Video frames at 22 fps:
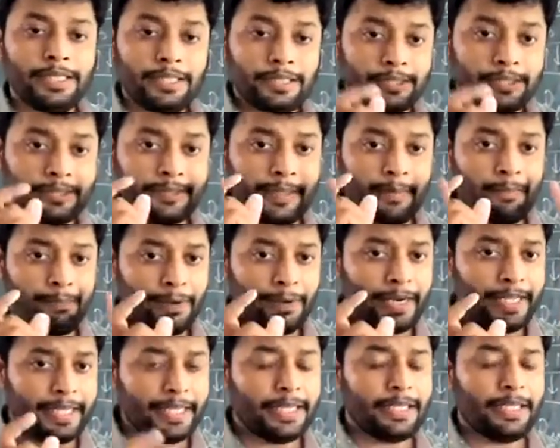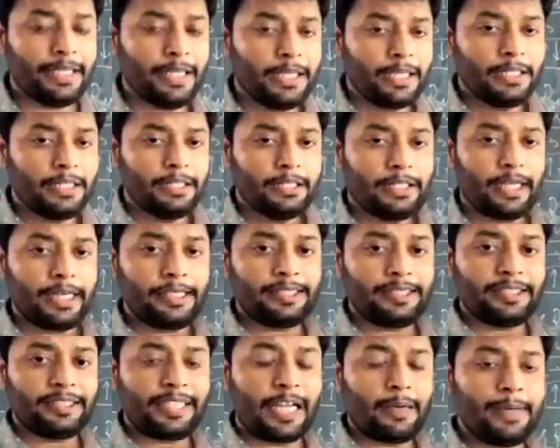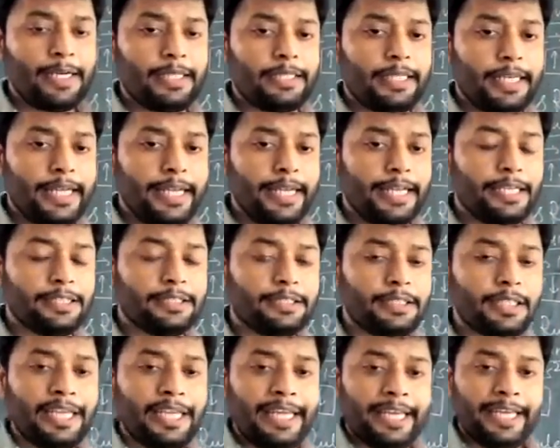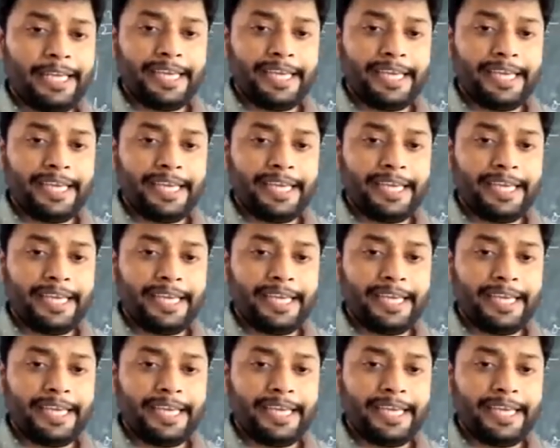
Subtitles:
Simply, the stability is